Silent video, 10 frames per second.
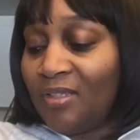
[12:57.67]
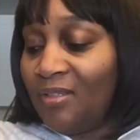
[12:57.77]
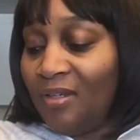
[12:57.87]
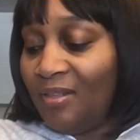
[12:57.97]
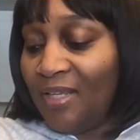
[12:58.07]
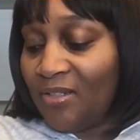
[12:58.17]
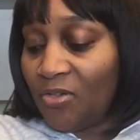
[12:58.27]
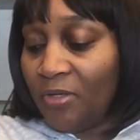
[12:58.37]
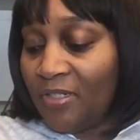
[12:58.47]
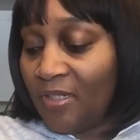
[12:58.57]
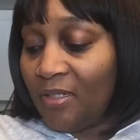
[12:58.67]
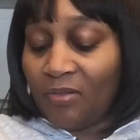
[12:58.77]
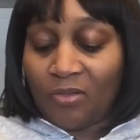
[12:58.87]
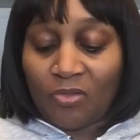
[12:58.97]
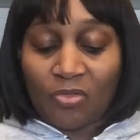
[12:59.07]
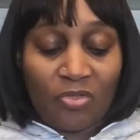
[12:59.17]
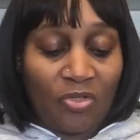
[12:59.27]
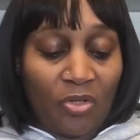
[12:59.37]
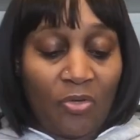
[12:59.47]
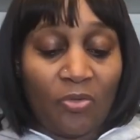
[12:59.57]
That's crazy.
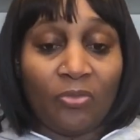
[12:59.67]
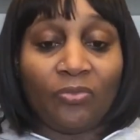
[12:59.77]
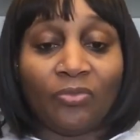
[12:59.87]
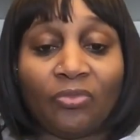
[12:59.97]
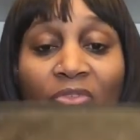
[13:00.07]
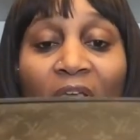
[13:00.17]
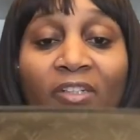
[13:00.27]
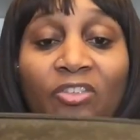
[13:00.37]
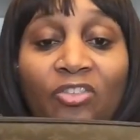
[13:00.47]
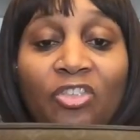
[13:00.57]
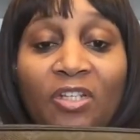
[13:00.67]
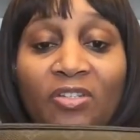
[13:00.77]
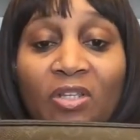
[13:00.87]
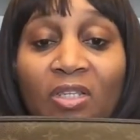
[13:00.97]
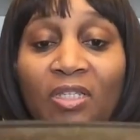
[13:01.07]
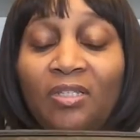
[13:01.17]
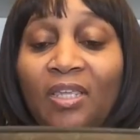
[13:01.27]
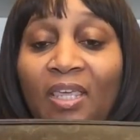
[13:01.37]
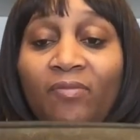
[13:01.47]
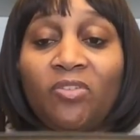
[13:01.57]
So I just cleaned the
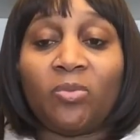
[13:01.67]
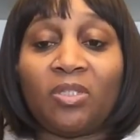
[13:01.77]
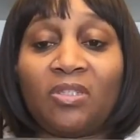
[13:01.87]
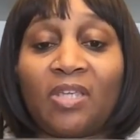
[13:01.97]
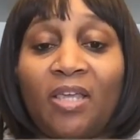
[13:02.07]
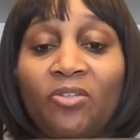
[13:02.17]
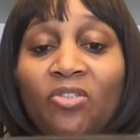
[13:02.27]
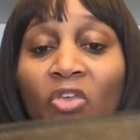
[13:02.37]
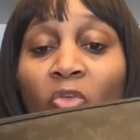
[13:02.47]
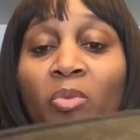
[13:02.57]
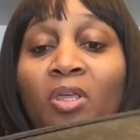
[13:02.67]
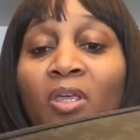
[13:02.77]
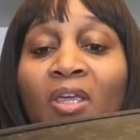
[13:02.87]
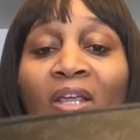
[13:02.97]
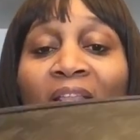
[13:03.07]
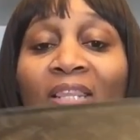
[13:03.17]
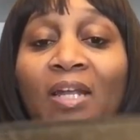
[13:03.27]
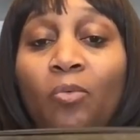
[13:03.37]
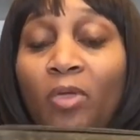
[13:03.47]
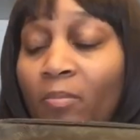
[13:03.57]
canvas with the saddle soap. Then I
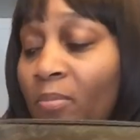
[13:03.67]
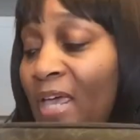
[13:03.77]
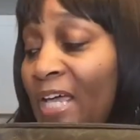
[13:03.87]
went back